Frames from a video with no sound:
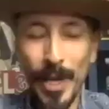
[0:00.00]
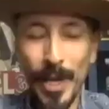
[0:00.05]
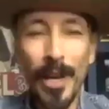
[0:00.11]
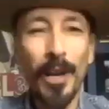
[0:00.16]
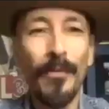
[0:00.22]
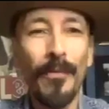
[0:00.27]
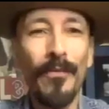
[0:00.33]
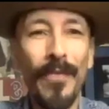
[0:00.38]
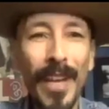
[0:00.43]

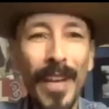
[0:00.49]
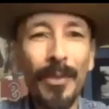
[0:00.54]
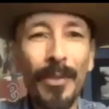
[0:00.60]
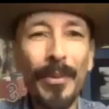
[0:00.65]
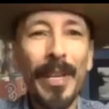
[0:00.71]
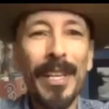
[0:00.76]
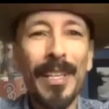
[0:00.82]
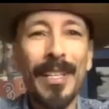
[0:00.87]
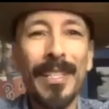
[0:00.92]
are
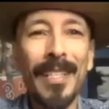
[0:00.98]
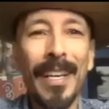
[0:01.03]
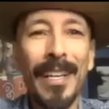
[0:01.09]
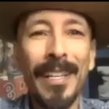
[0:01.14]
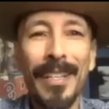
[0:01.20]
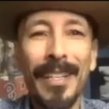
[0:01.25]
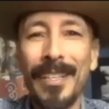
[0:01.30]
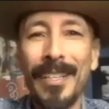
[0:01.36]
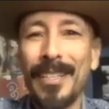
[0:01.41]
very
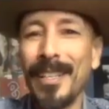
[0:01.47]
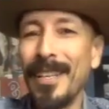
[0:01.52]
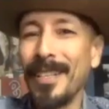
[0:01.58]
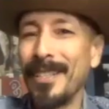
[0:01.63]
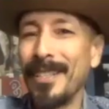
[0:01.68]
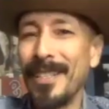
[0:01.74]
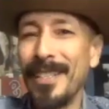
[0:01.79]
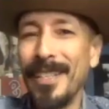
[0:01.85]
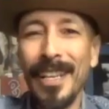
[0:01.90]
excited to talk
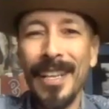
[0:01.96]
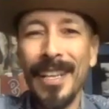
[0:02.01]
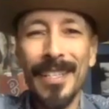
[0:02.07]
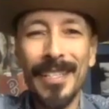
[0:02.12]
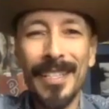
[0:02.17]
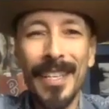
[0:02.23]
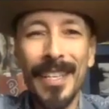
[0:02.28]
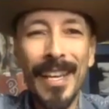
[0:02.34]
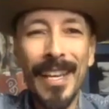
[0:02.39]
to
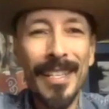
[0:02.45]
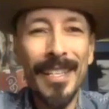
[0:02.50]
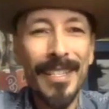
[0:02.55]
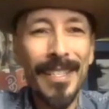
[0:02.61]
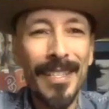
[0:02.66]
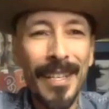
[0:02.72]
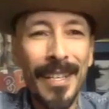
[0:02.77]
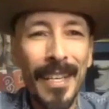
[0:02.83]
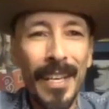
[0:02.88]
today's
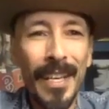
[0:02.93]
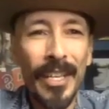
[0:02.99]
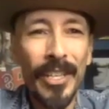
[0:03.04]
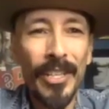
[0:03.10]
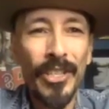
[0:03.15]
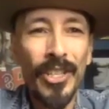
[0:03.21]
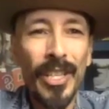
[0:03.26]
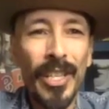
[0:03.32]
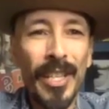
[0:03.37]
guest.
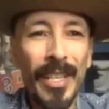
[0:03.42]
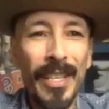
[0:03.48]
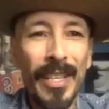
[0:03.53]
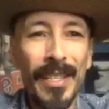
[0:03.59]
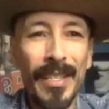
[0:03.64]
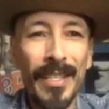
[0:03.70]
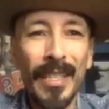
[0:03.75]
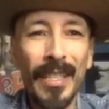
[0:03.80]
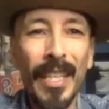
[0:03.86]
She
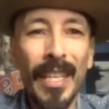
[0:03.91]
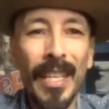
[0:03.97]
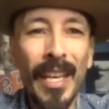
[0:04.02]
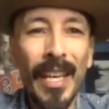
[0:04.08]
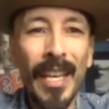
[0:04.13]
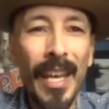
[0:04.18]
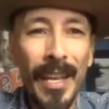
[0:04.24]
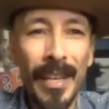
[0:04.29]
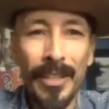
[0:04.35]
is
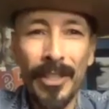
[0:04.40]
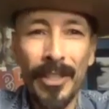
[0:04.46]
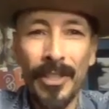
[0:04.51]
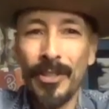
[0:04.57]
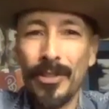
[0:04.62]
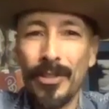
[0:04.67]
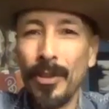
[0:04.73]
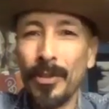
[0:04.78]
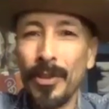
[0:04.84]
LeighAnn
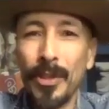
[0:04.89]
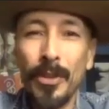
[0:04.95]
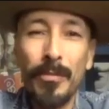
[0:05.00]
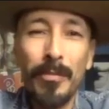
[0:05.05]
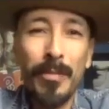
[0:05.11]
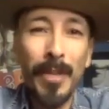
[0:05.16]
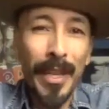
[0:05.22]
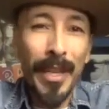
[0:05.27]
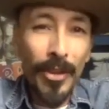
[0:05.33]

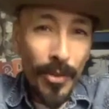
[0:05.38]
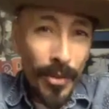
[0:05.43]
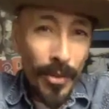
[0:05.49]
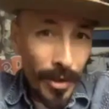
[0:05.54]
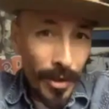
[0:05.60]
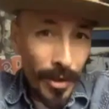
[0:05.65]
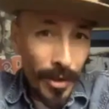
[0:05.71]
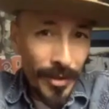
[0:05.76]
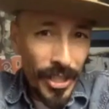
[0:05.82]

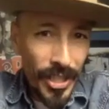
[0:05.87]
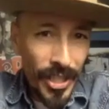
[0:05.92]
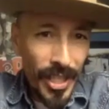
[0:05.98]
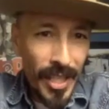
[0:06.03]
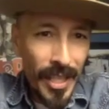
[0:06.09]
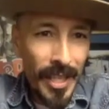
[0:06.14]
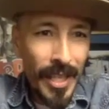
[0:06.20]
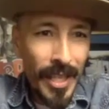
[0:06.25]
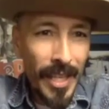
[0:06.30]
Sotomayor.
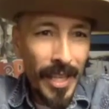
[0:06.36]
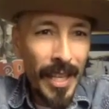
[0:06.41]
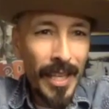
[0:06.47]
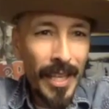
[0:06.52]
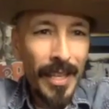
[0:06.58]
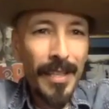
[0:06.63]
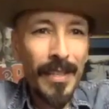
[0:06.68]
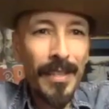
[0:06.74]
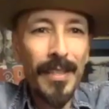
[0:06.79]
She
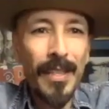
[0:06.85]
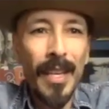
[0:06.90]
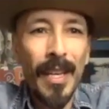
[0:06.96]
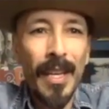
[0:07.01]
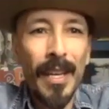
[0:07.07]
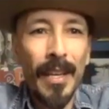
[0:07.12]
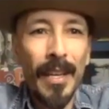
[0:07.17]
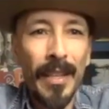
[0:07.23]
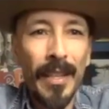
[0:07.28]
is
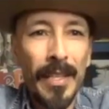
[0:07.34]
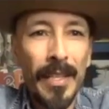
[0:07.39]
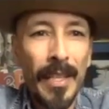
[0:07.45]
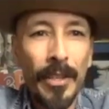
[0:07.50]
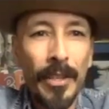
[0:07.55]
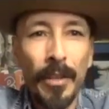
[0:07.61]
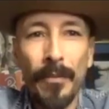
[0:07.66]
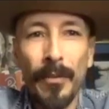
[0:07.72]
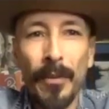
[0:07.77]
the
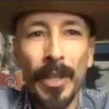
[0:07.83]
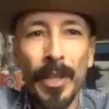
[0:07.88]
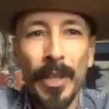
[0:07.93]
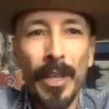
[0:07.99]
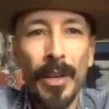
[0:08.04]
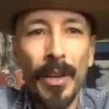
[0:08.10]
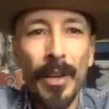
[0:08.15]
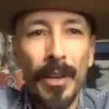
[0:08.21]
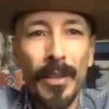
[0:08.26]
Center for
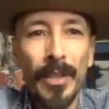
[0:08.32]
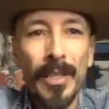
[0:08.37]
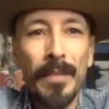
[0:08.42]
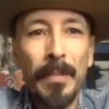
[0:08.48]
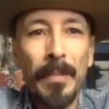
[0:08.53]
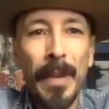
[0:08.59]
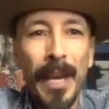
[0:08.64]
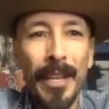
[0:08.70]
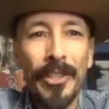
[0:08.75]
the Arts
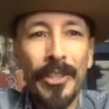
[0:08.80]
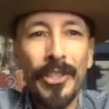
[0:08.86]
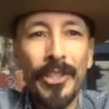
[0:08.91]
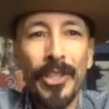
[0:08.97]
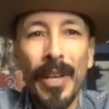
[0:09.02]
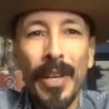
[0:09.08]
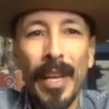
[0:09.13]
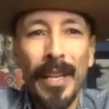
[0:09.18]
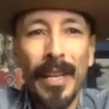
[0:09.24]

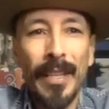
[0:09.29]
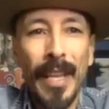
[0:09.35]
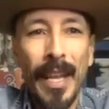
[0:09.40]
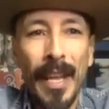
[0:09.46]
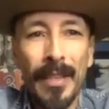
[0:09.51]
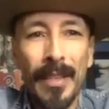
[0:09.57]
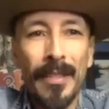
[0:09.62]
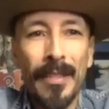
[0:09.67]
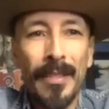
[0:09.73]
Manager and
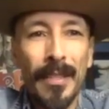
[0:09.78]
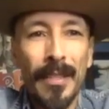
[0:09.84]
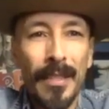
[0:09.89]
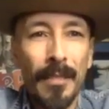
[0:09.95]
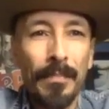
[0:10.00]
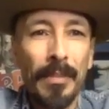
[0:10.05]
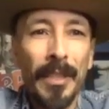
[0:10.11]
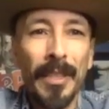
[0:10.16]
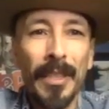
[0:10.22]
Dance
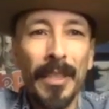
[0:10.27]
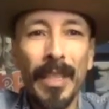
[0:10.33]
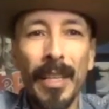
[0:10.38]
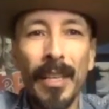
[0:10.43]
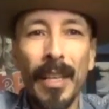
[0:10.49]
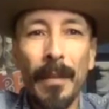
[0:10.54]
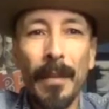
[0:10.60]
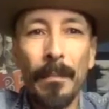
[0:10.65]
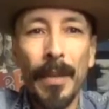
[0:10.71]
Discipline
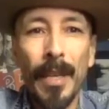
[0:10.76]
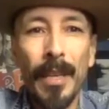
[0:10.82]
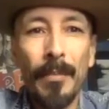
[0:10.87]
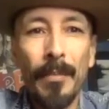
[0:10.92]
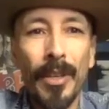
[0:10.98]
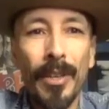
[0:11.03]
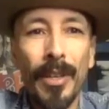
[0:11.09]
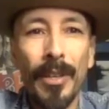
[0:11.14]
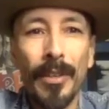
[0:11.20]
Lead at
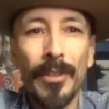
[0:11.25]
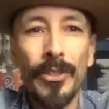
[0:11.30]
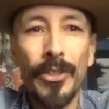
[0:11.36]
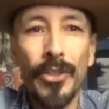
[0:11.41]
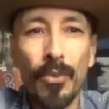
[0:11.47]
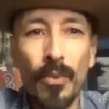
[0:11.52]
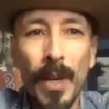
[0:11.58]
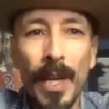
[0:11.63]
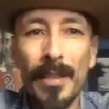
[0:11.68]
Pima
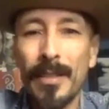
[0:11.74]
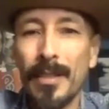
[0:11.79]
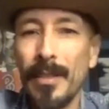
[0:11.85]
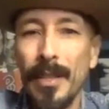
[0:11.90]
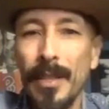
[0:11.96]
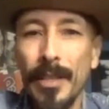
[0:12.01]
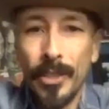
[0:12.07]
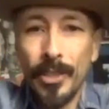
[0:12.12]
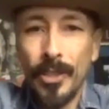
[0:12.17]
College West
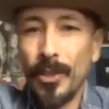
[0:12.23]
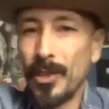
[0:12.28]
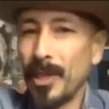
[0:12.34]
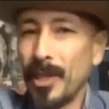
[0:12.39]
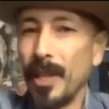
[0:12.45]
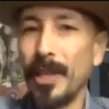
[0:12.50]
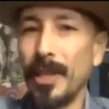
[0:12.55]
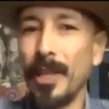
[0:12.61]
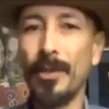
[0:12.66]
in
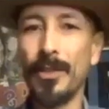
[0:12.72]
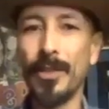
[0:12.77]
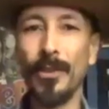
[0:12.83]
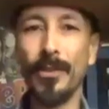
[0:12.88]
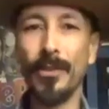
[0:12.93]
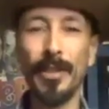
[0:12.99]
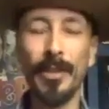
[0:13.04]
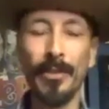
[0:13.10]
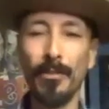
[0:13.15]
Tucson,
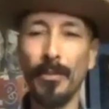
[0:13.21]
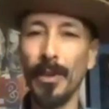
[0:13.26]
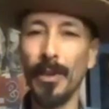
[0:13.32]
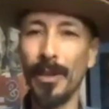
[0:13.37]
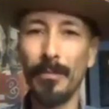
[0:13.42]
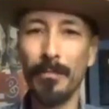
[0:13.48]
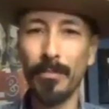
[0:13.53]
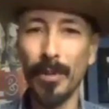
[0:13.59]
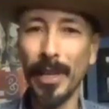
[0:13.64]
Arizona,
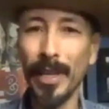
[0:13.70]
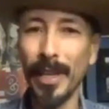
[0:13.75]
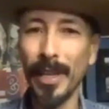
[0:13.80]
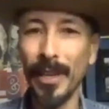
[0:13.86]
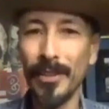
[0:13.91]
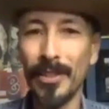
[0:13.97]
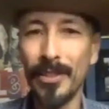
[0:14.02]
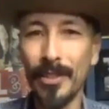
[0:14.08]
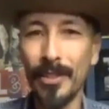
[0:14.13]
where
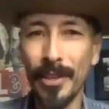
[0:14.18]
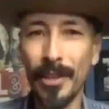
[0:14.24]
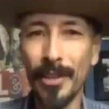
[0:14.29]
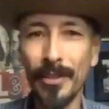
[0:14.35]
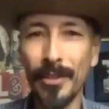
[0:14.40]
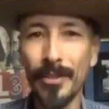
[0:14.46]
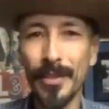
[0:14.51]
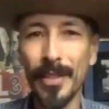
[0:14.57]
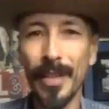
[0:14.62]
Breakout Studios